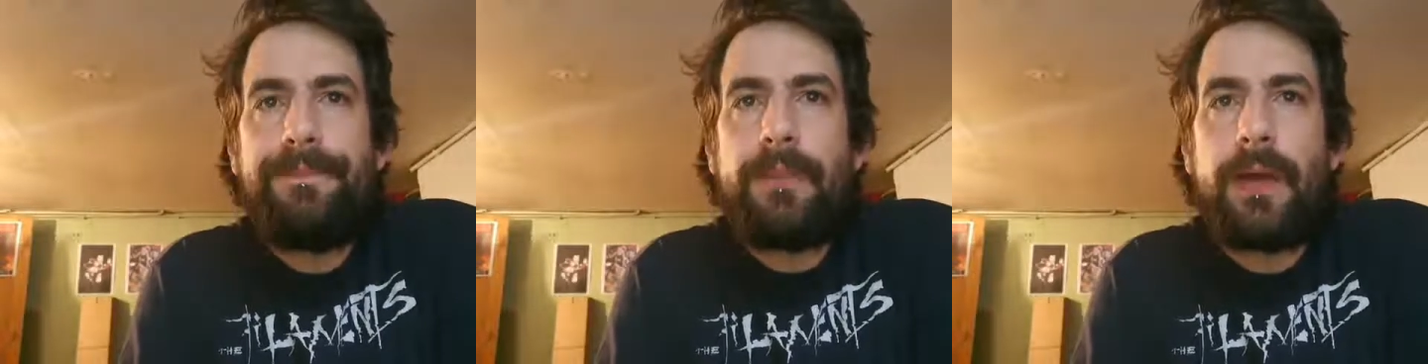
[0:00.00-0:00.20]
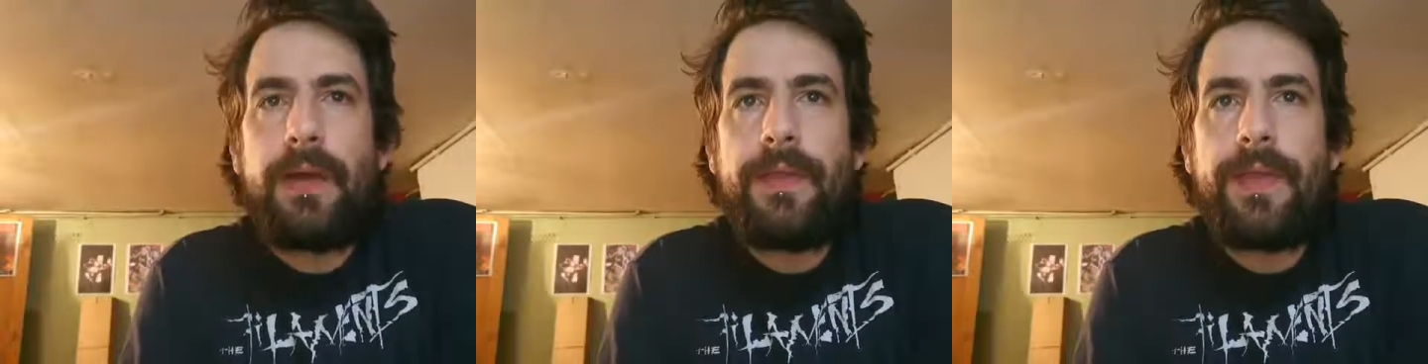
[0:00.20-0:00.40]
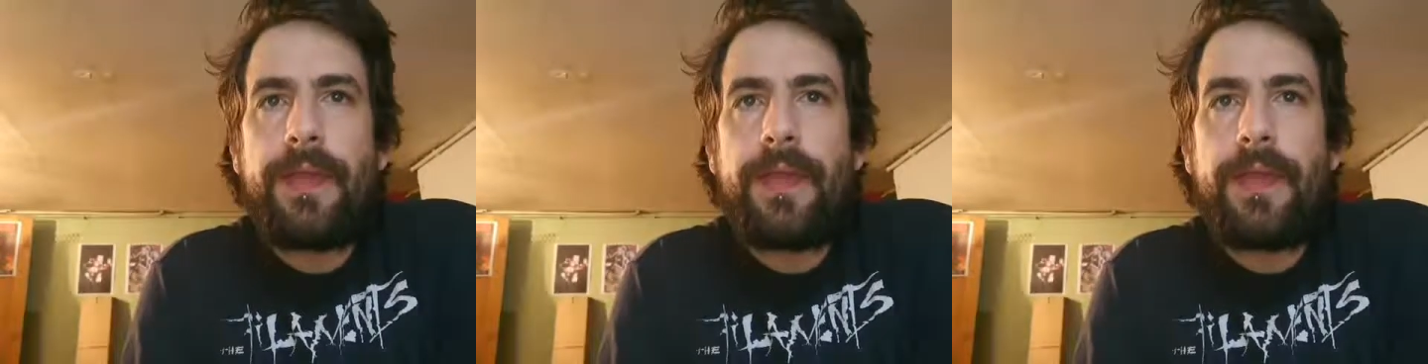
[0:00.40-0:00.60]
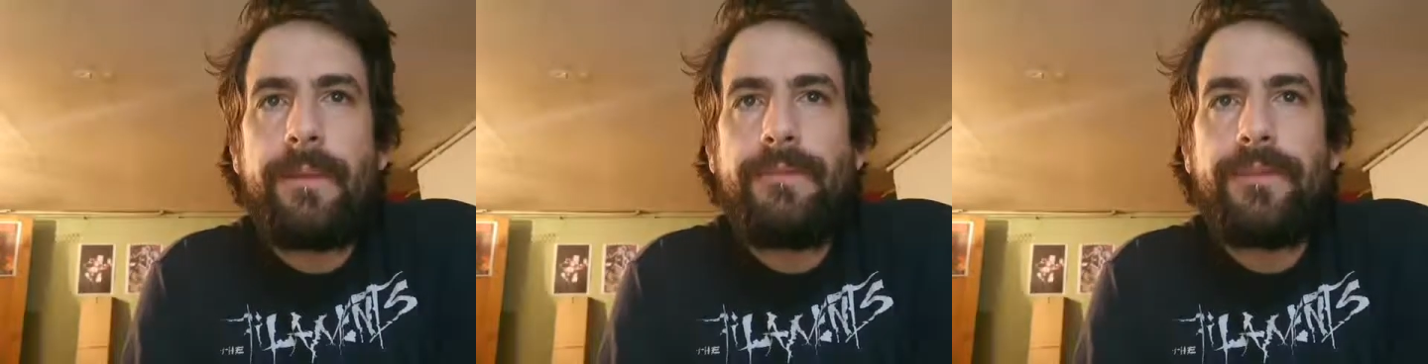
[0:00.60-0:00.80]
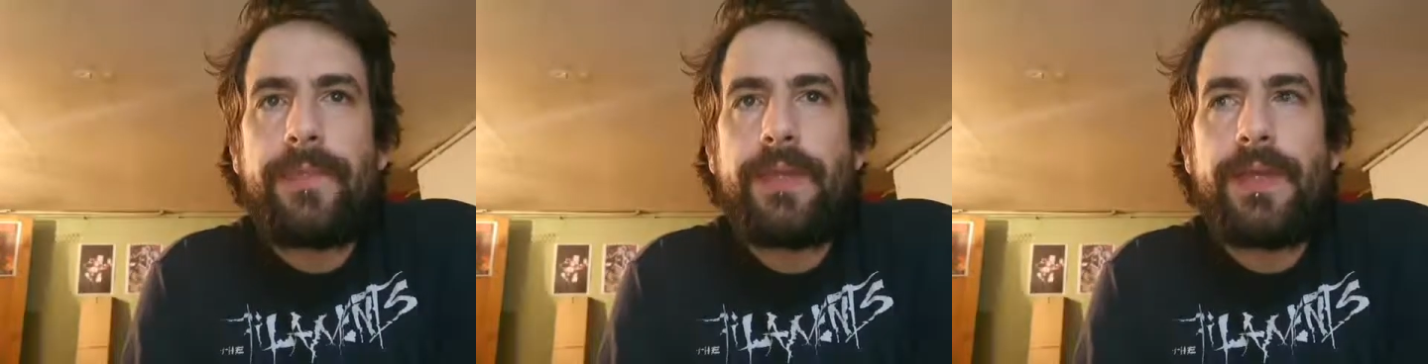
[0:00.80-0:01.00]
But I think
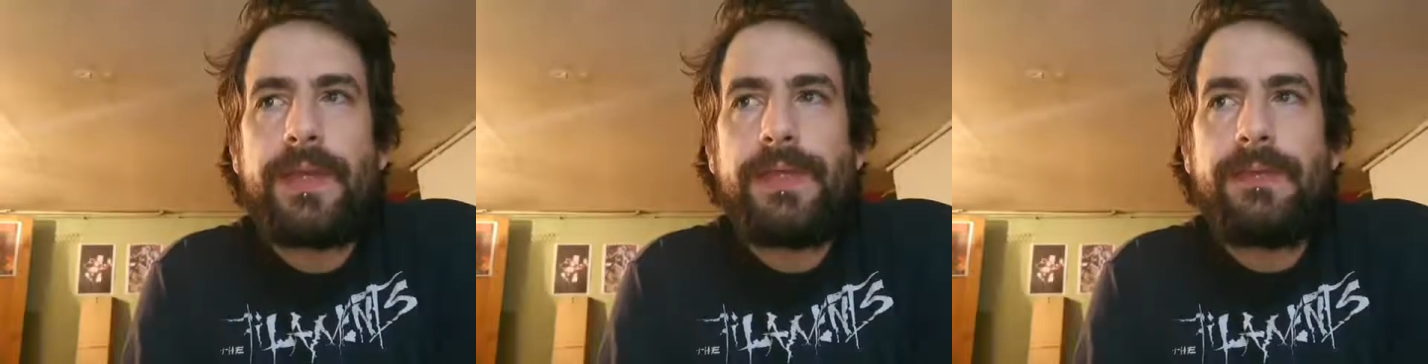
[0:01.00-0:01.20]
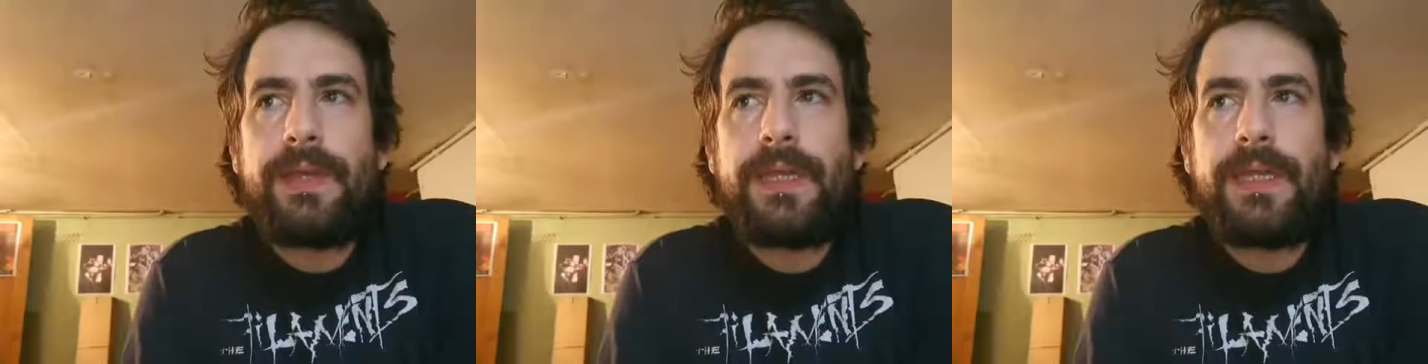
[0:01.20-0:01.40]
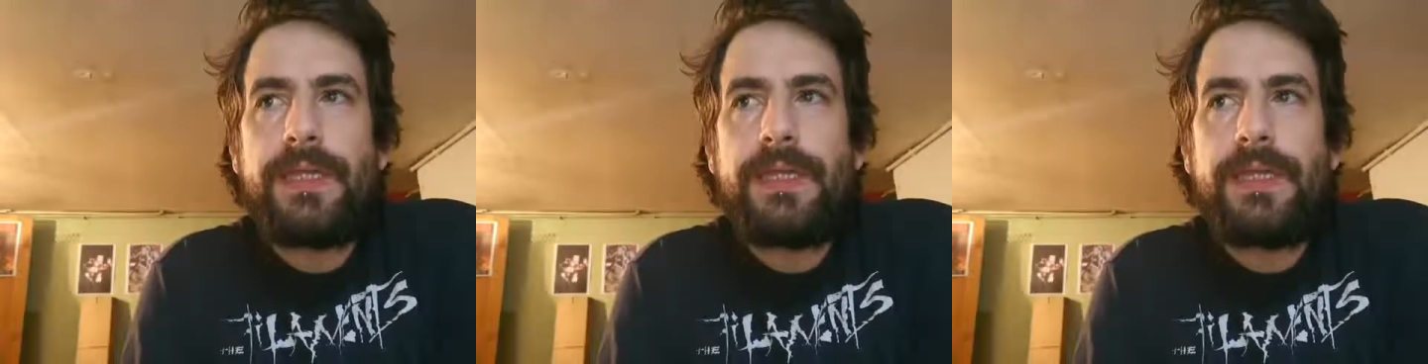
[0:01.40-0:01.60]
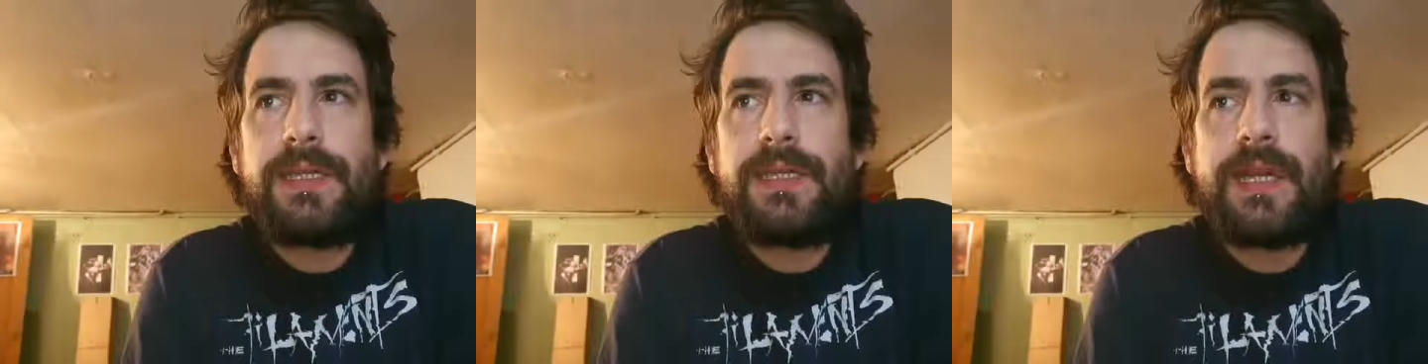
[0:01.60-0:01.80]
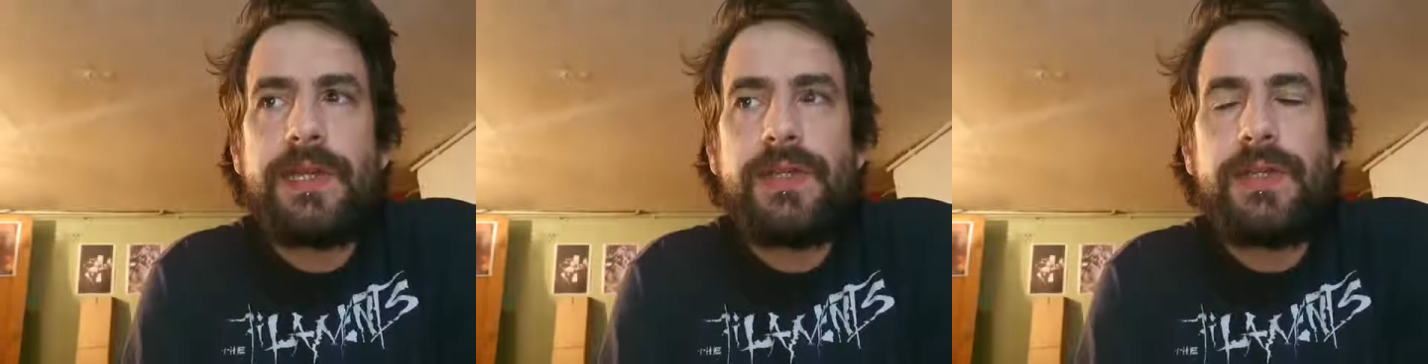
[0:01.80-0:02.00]
things are beginning to
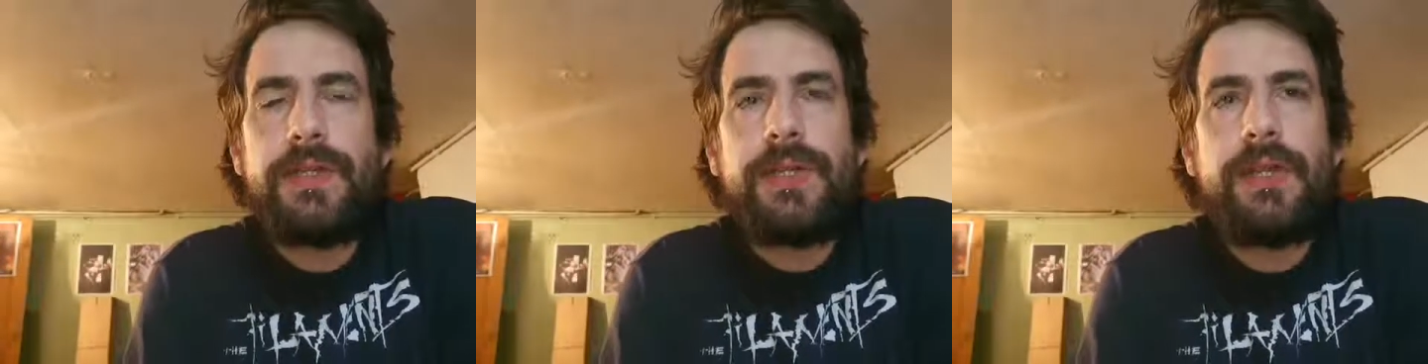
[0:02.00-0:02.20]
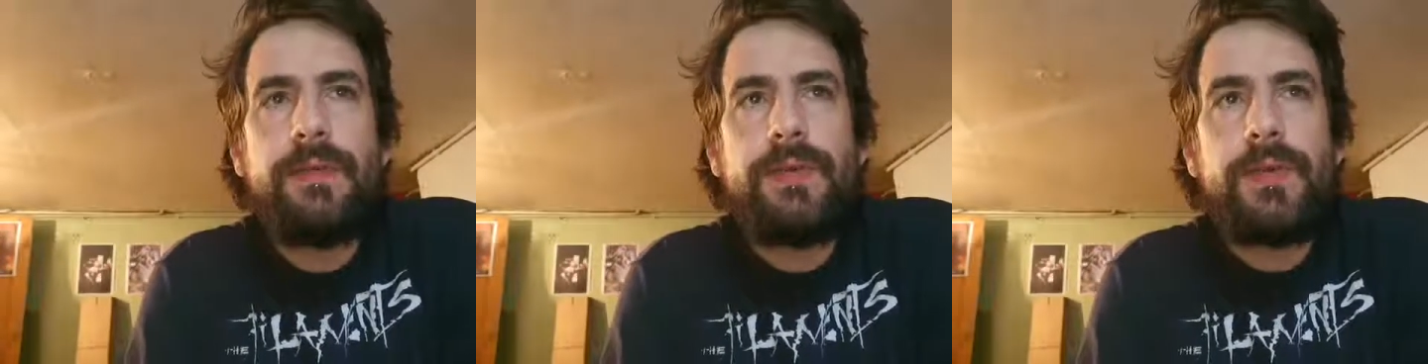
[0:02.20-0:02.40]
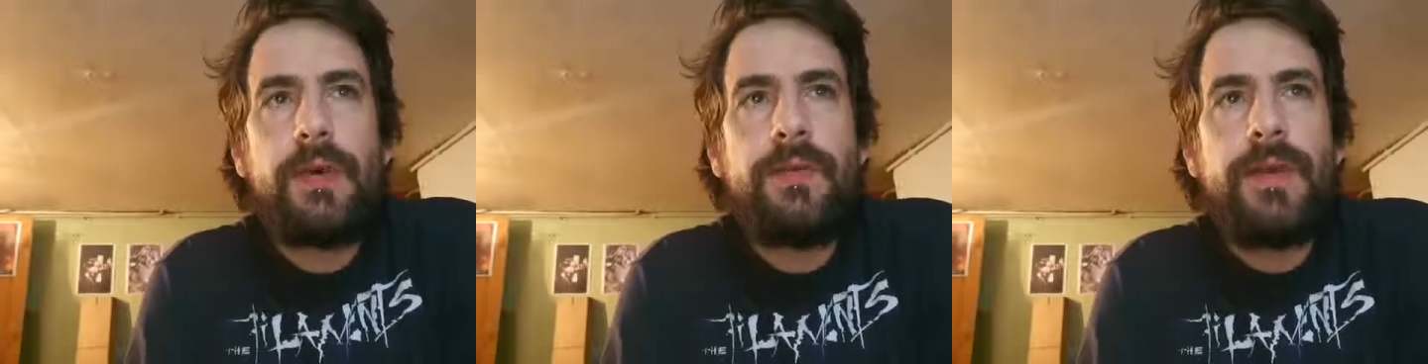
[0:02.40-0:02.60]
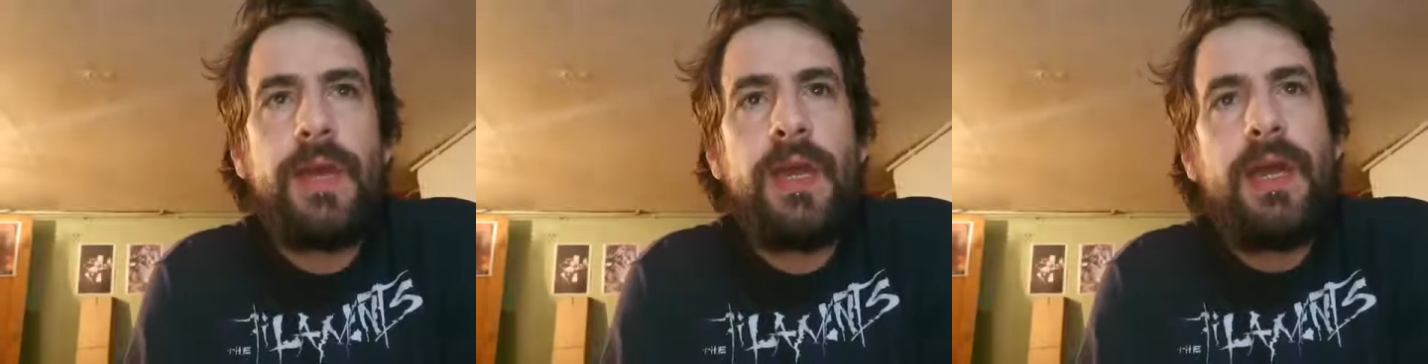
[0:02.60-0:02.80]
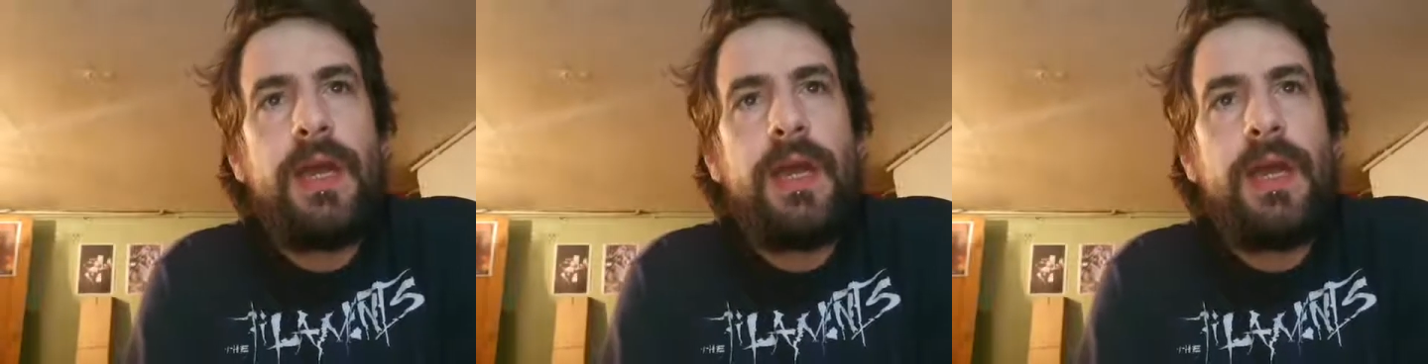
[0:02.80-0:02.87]
change in terms of